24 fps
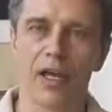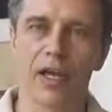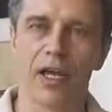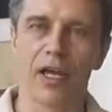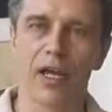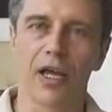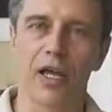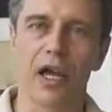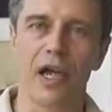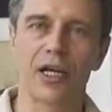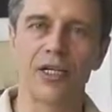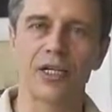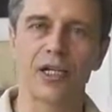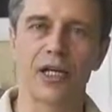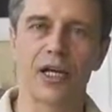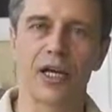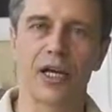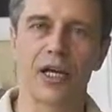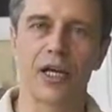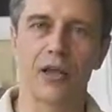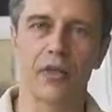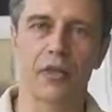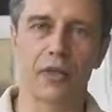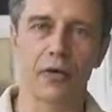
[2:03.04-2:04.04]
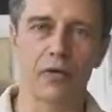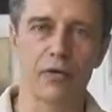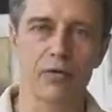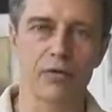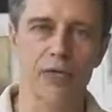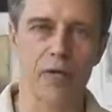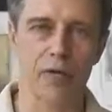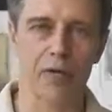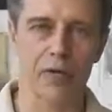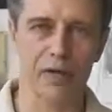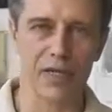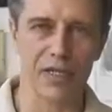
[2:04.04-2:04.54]
actually
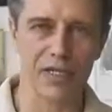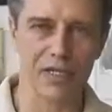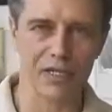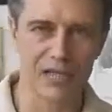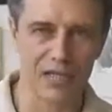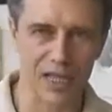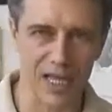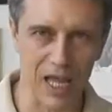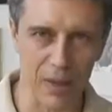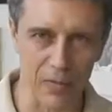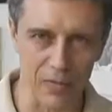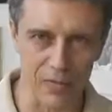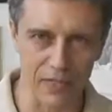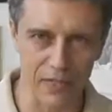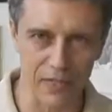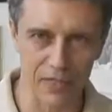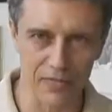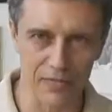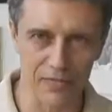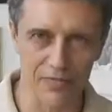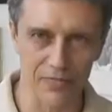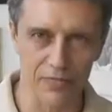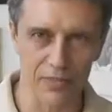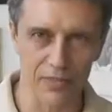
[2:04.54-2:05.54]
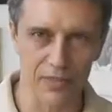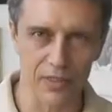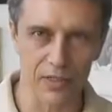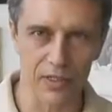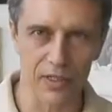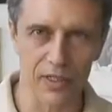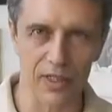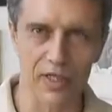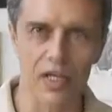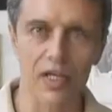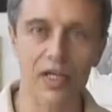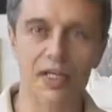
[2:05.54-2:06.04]
those 3 steps
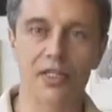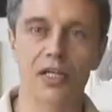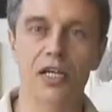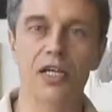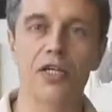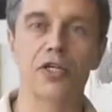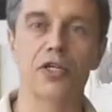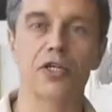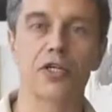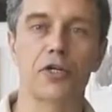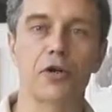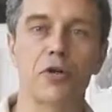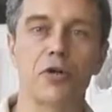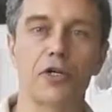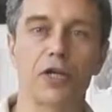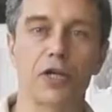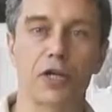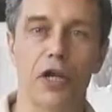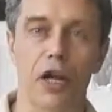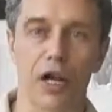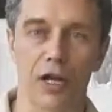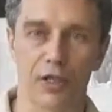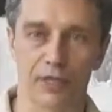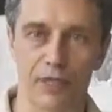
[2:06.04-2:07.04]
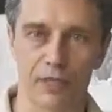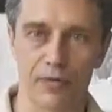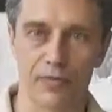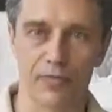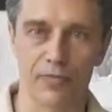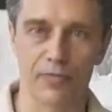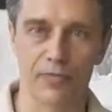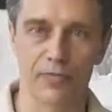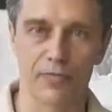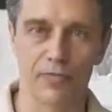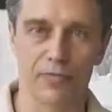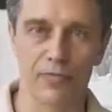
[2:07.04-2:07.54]
is a shortcut
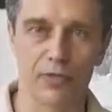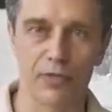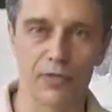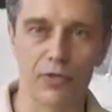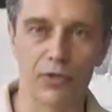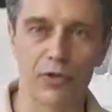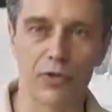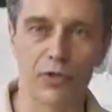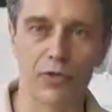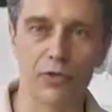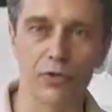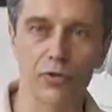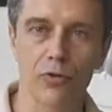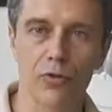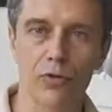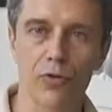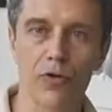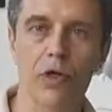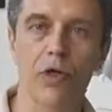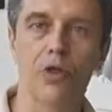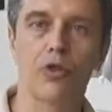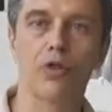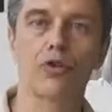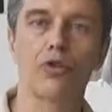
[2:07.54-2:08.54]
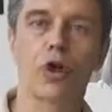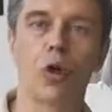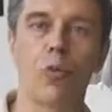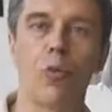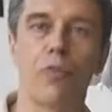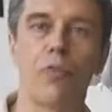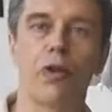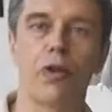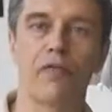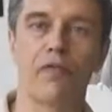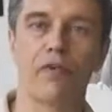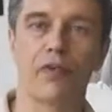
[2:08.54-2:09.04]
to
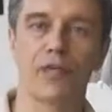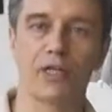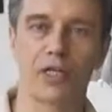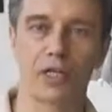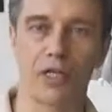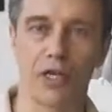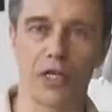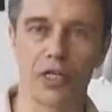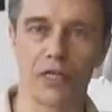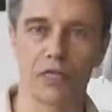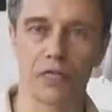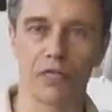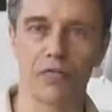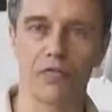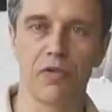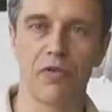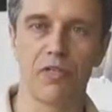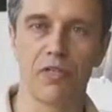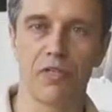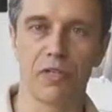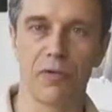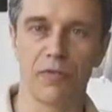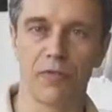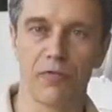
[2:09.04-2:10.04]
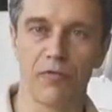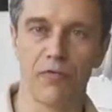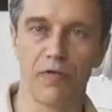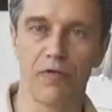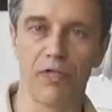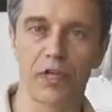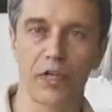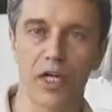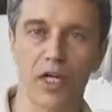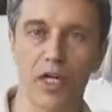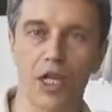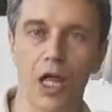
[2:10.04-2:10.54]
top professionalism,
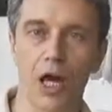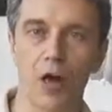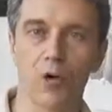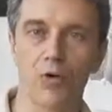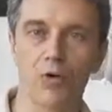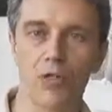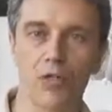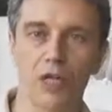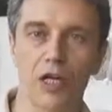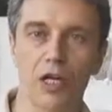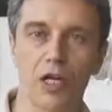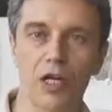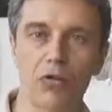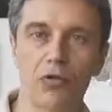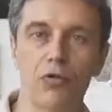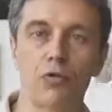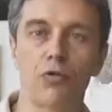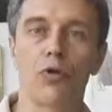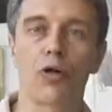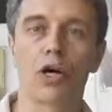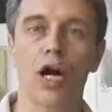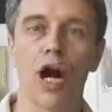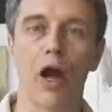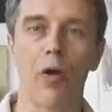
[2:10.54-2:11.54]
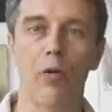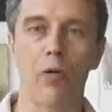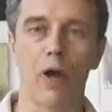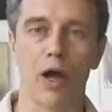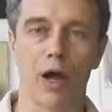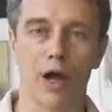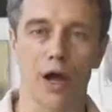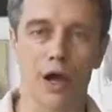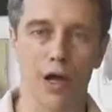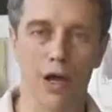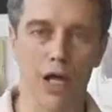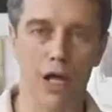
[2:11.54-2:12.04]
which allows to cover
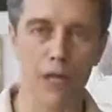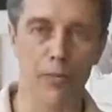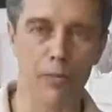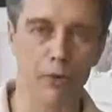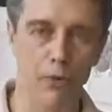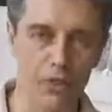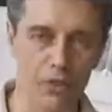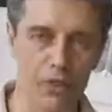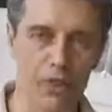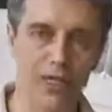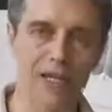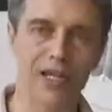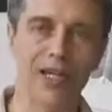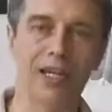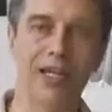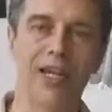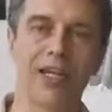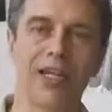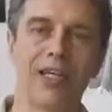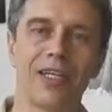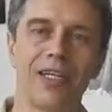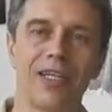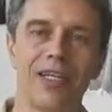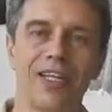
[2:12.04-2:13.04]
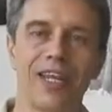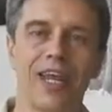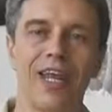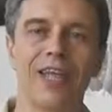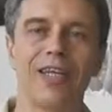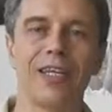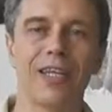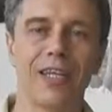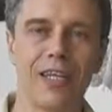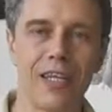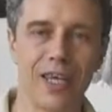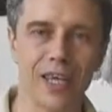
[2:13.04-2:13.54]
approximately
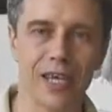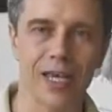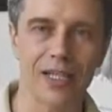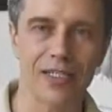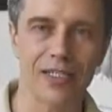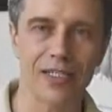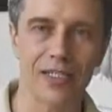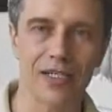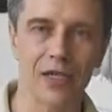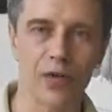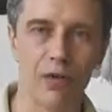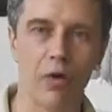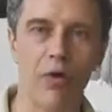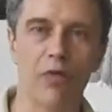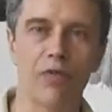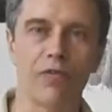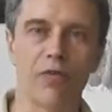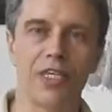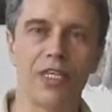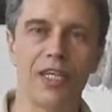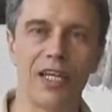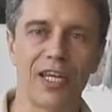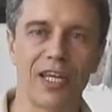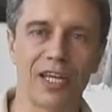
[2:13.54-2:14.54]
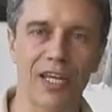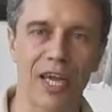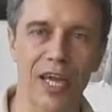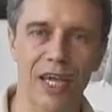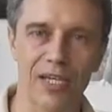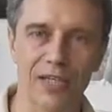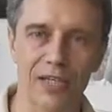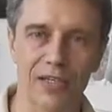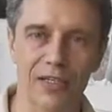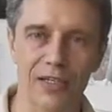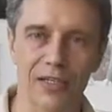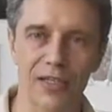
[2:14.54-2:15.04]
10 years of
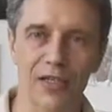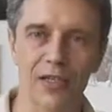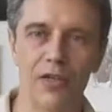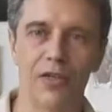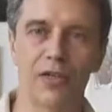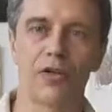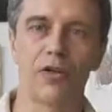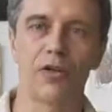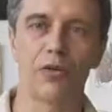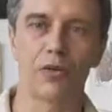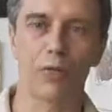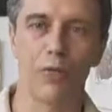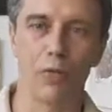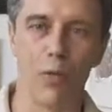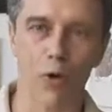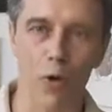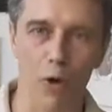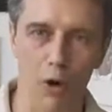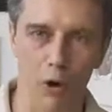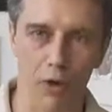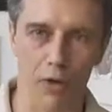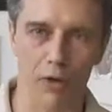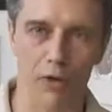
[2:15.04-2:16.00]
dedicated work.